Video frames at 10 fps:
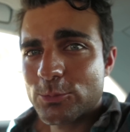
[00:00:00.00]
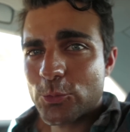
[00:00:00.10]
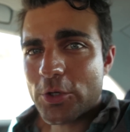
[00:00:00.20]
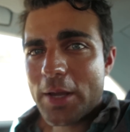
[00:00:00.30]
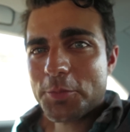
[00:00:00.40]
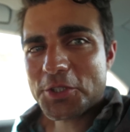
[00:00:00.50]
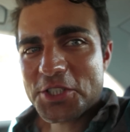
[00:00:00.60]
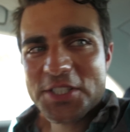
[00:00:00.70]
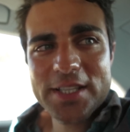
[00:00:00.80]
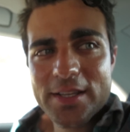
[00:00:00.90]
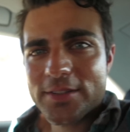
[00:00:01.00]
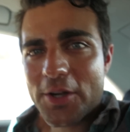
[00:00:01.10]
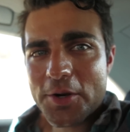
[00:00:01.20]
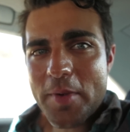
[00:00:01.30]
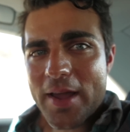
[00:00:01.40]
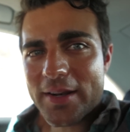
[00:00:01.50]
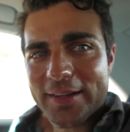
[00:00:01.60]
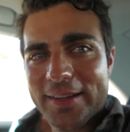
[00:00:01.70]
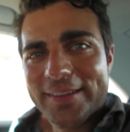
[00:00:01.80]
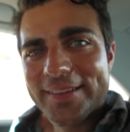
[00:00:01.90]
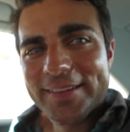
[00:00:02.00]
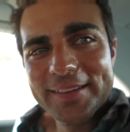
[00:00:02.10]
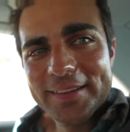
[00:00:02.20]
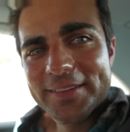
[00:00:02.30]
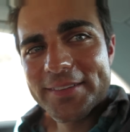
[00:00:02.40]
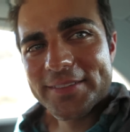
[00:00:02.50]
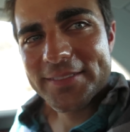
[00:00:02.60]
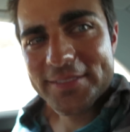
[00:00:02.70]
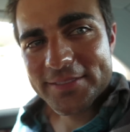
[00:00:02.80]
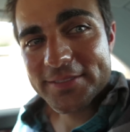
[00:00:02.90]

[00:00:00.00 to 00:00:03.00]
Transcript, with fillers: What happened? Just set it to automatic. Google.